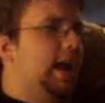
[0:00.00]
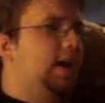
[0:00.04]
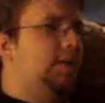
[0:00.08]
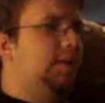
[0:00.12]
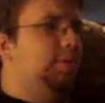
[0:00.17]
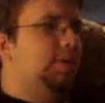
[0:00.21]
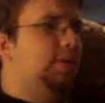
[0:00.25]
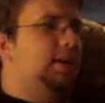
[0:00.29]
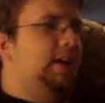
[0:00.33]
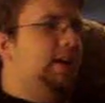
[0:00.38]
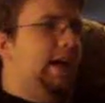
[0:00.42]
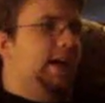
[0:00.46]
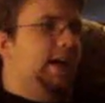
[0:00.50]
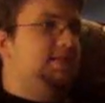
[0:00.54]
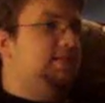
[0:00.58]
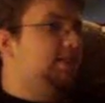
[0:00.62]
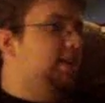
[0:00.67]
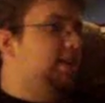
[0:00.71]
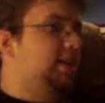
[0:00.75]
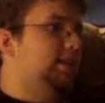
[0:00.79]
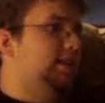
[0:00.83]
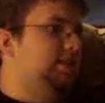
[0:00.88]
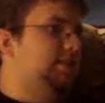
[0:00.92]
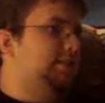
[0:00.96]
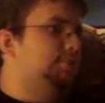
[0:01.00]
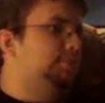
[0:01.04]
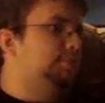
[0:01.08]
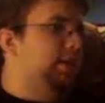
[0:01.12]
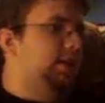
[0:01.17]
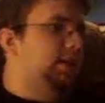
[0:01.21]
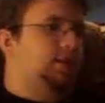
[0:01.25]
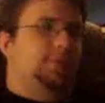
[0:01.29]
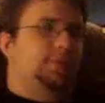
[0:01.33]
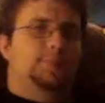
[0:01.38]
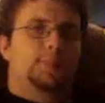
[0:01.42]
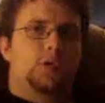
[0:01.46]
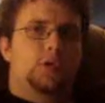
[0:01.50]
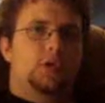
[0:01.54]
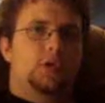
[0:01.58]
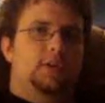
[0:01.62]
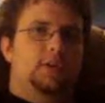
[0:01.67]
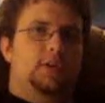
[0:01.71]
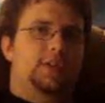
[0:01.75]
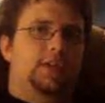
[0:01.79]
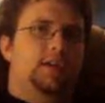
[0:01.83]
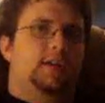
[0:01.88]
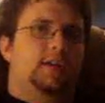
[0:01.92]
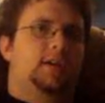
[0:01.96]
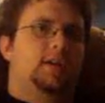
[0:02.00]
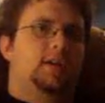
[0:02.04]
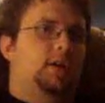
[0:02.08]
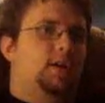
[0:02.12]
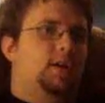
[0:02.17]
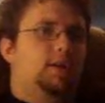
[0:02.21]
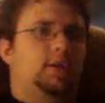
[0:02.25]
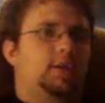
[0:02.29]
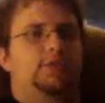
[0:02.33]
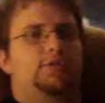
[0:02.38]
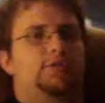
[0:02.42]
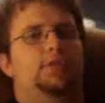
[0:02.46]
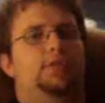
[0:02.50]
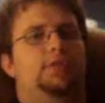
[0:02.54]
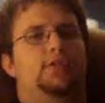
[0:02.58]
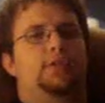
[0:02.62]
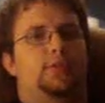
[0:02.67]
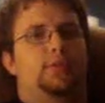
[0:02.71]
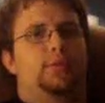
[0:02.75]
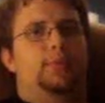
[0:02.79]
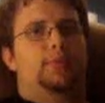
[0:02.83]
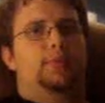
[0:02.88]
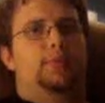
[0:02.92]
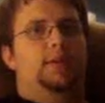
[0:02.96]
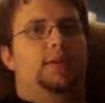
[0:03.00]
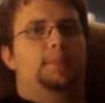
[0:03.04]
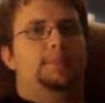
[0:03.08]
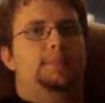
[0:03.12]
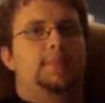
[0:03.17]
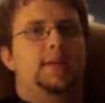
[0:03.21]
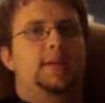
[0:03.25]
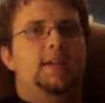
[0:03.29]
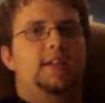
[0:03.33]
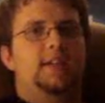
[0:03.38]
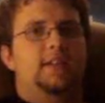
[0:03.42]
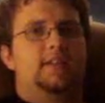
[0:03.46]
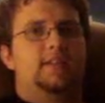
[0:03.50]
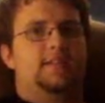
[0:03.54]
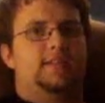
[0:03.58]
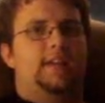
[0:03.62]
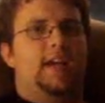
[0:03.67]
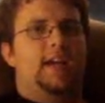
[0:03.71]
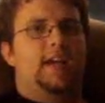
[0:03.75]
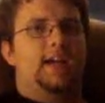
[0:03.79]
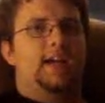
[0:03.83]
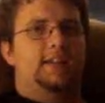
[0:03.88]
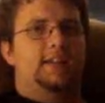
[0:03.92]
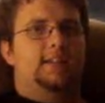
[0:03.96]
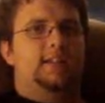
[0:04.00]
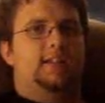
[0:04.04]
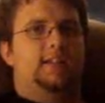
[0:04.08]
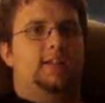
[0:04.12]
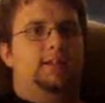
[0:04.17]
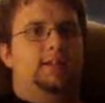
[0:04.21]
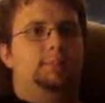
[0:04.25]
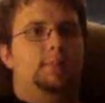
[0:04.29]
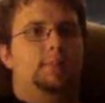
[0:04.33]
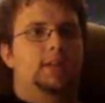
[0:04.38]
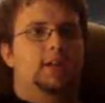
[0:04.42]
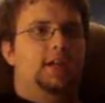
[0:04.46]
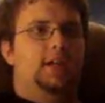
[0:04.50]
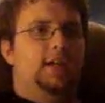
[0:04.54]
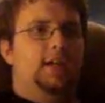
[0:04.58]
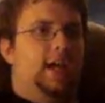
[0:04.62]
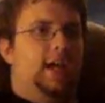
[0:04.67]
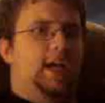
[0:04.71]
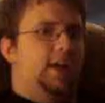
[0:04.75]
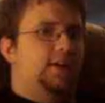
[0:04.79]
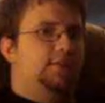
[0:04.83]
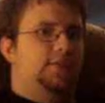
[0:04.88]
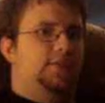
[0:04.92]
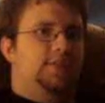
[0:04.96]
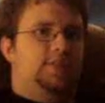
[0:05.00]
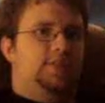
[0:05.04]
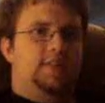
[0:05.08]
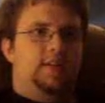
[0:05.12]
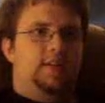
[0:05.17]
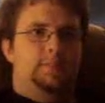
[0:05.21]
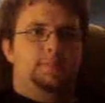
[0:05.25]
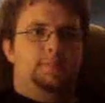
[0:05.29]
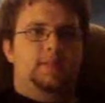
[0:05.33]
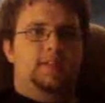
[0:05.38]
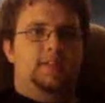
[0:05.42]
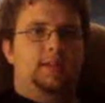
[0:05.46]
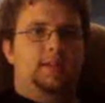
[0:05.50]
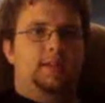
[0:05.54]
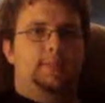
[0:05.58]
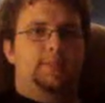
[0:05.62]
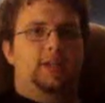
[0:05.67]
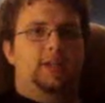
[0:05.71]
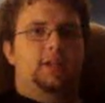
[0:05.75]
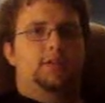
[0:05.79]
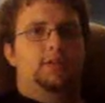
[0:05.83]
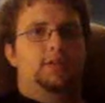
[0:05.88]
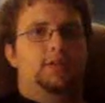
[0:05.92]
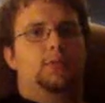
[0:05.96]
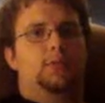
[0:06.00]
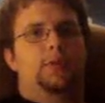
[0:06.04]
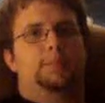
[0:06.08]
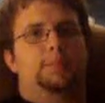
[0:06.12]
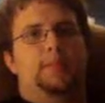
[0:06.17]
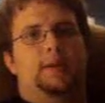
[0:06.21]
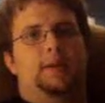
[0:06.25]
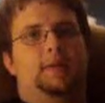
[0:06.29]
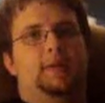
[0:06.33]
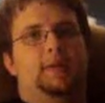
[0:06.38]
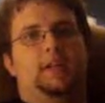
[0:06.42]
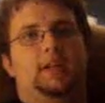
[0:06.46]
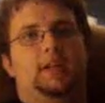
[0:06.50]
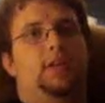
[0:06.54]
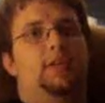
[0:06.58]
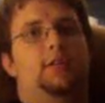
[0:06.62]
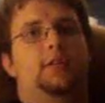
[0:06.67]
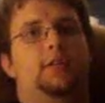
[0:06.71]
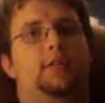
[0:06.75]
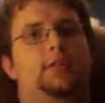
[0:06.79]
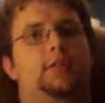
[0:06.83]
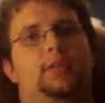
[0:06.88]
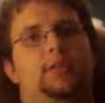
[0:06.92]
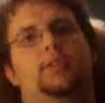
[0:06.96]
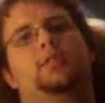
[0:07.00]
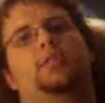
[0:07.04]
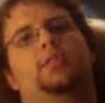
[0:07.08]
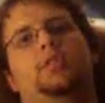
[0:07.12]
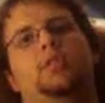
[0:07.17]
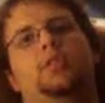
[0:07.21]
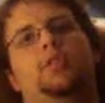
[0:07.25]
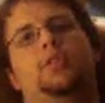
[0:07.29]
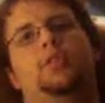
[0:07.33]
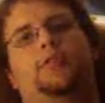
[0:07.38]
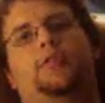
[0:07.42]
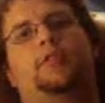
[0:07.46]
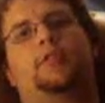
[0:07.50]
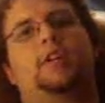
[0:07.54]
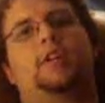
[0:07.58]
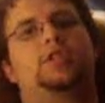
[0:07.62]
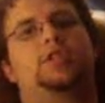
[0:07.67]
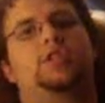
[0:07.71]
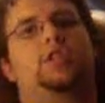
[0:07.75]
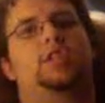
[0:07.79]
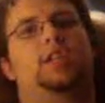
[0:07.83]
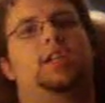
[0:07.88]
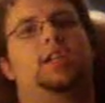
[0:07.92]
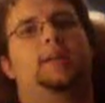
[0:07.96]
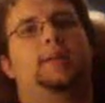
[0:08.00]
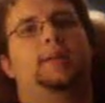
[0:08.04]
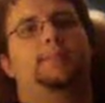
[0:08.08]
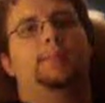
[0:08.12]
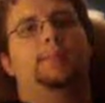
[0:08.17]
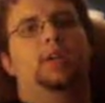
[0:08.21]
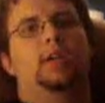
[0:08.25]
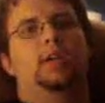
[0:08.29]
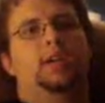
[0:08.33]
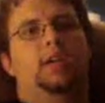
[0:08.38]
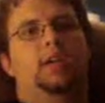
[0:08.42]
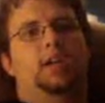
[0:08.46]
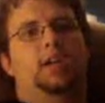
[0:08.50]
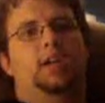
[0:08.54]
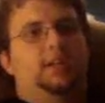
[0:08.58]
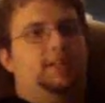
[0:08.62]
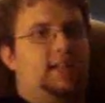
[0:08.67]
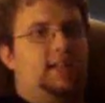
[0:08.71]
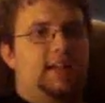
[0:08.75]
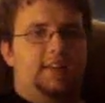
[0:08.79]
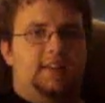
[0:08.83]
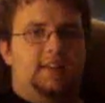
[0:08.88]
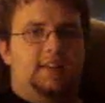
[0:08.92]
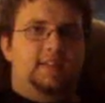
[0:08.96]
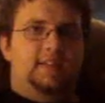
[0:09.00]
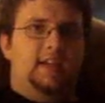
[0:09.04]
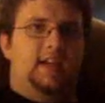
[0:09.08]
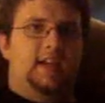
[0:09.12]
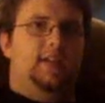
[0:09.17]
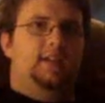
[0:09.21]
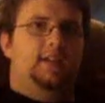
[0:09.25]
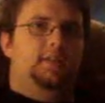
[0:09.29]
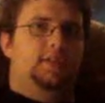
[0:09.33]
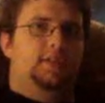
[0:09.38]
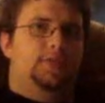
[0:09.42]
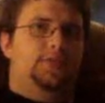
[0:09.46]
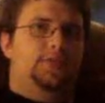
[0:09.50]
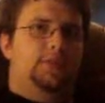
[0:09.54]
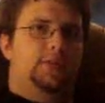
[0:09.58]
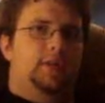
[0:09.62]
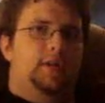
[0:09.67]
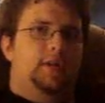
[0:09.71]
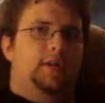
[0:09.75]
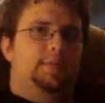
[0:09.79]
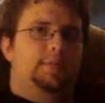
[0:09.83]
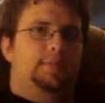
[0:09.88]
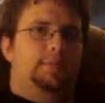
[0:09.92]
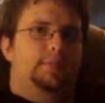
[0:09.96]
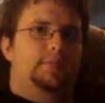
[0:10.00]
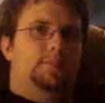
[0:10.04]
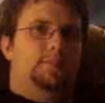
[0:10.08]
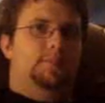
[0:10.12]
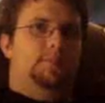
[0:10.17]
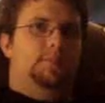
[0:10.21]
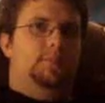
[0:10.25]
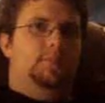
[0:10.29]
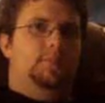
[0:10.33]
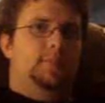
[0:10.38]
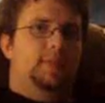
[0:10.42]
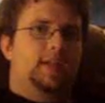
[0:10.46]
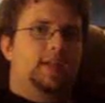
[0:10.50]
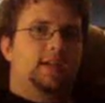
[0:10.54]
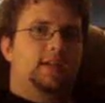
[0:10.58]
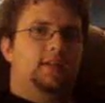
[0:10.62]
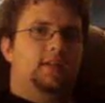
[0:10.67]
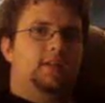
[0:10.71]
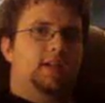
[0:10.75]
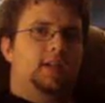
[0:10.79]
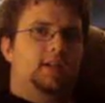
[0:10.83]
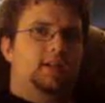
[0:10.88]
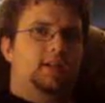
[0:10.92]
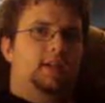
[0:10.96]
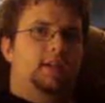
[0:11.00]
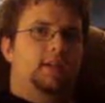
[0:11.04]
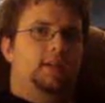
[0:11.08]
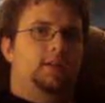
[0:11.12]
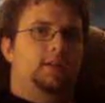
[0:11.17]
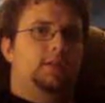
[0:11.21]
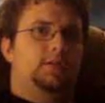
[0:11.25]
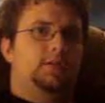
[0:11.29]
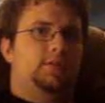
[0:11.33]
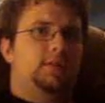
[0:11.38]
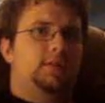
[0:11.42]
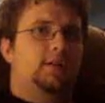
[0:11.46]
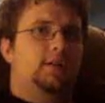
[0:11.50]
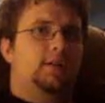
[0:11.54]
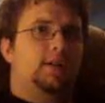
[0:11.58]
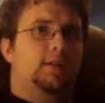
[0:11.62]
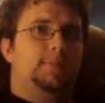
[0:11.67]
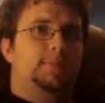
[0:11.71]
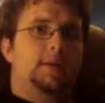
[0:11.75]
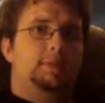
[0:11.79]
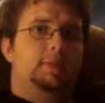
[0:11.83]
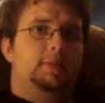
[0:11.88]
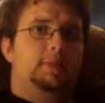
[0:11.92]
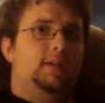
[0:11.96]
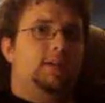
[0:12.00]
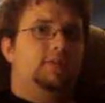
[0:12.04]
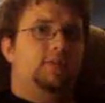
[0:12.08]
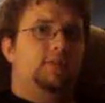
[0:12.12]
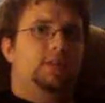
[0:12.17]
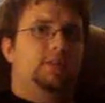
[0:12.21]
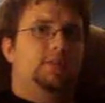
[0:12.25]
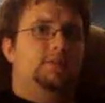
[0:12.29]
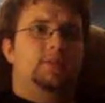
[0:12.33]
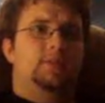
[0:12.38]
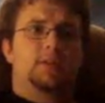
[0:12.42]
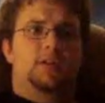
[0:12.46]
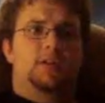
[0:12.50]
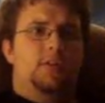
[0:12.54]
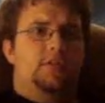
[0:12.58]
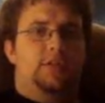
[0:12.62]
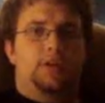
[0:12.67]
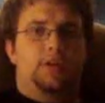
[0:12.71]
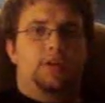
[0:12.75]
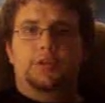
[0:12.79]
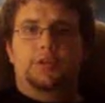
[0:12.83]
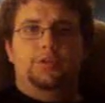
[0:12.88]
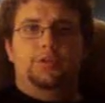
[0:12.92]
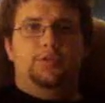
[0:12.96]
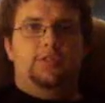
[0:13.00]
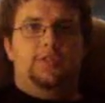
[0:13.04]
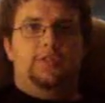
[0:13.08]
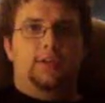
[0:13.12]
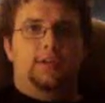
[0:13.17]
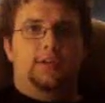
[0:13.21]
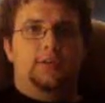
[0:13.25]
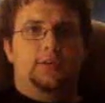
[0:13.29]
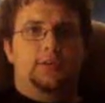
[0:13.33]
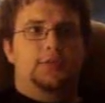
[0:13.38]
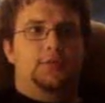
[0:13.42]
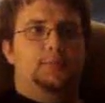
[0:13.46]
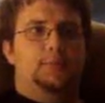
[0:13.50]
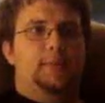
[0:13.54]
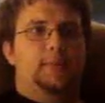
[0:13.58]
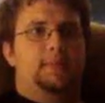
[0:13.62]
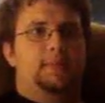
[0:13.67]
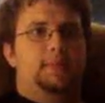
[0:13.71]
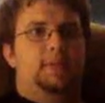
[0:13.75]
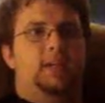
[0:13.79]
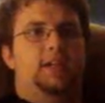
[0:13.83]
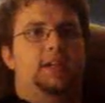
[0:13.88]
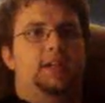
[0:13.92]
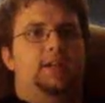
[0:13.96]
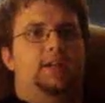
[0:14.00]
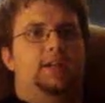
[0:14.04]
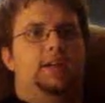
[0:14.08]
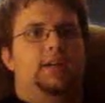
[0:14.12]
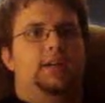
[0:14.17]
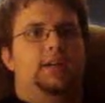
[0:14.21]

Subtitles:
How about I say let's build more the R-Truth-Miz tag team, have some team out of nowhere, maybe another new, fresh team, take the titles from McGillicuddy and Otunga, maybe even the Usos, maybe